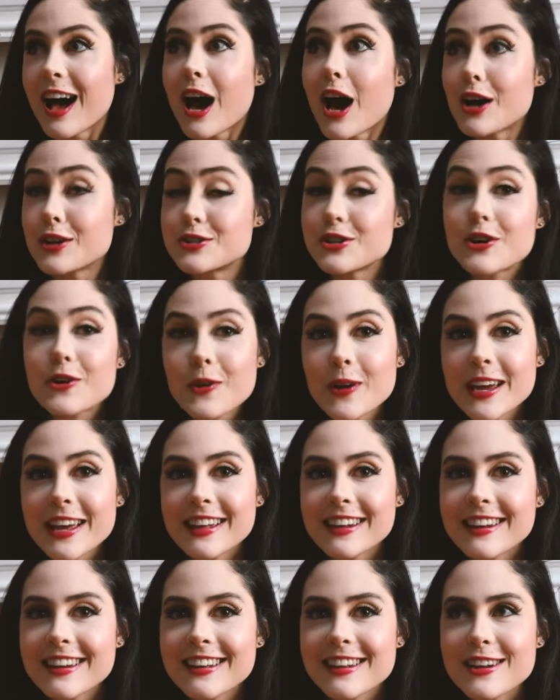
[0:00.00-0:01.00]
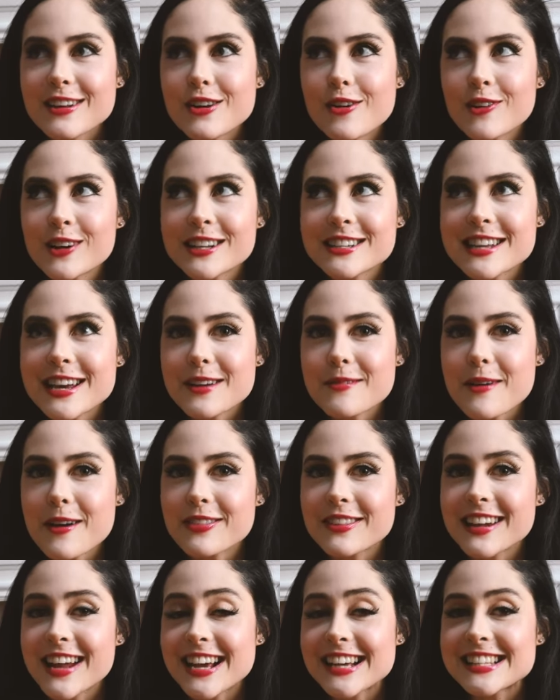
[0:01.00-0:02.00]
a degree in it, going to take
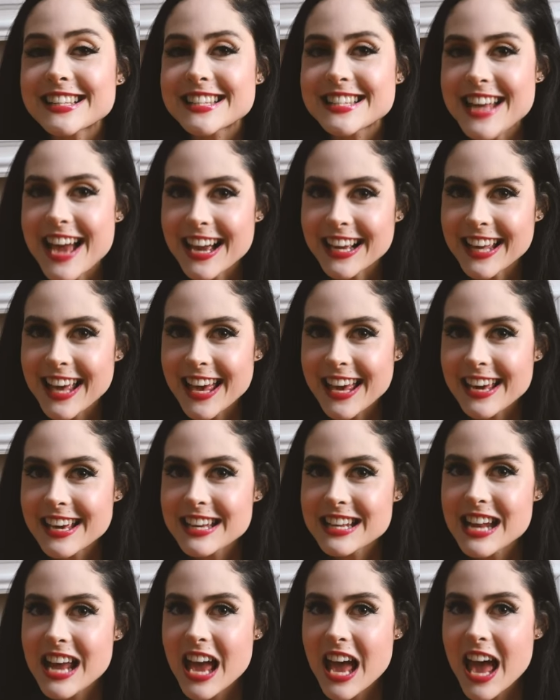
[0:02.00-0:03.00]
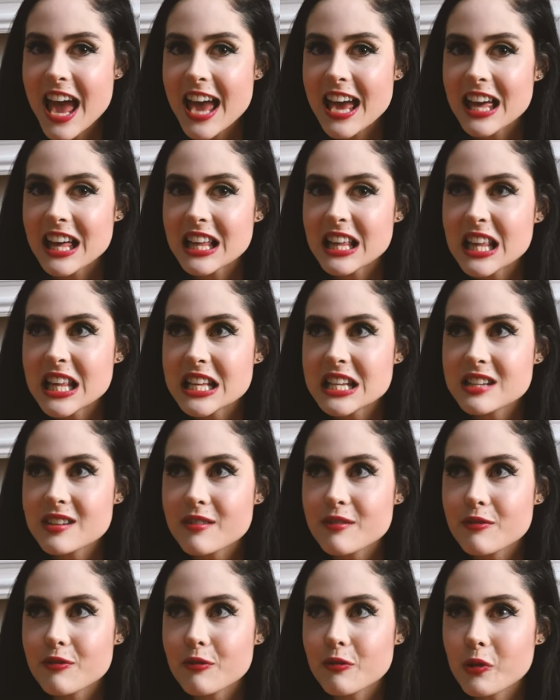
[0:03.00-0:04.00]
about the next decade, and
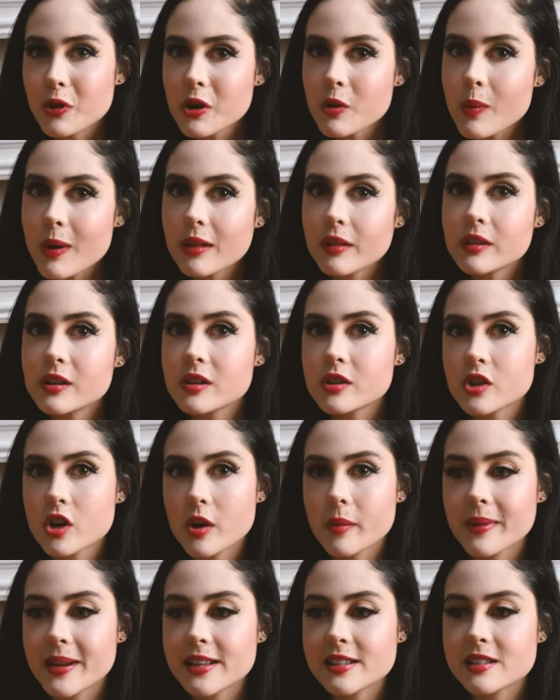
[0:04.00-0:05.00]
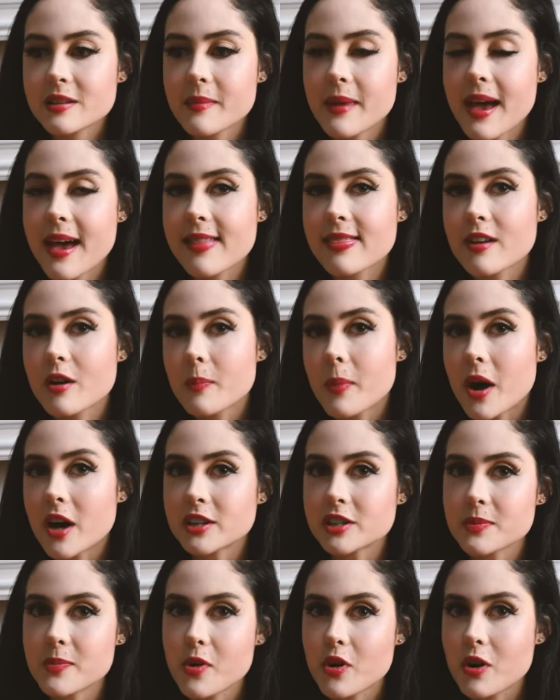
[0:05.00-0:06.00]
free will and determinism and their
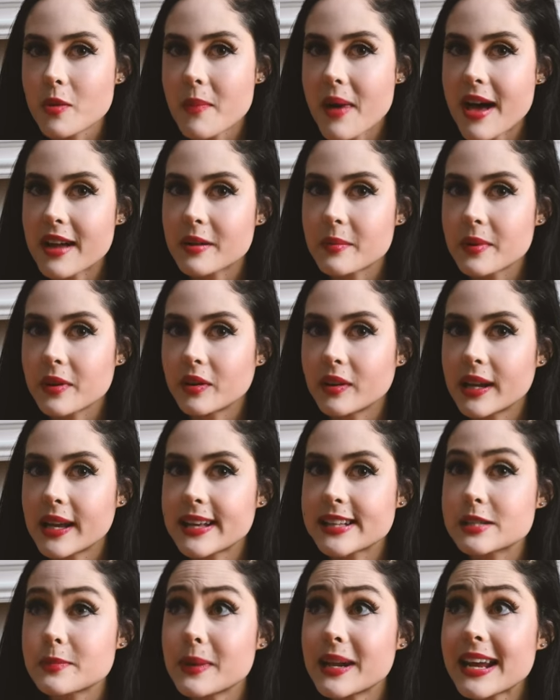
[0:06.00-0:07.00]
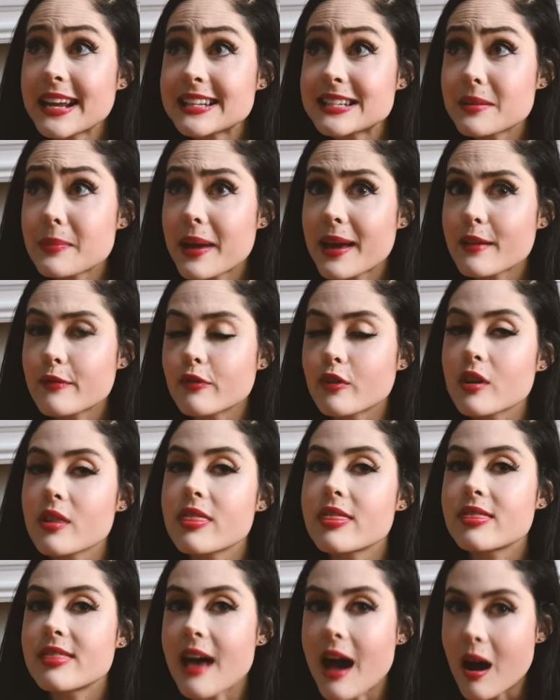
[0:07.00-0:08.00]
possible compatibility has been a debate for
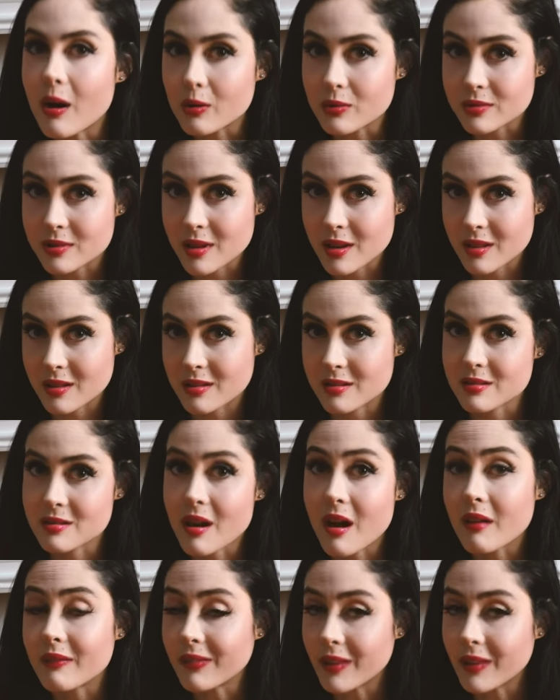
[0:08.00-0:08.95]
thousands of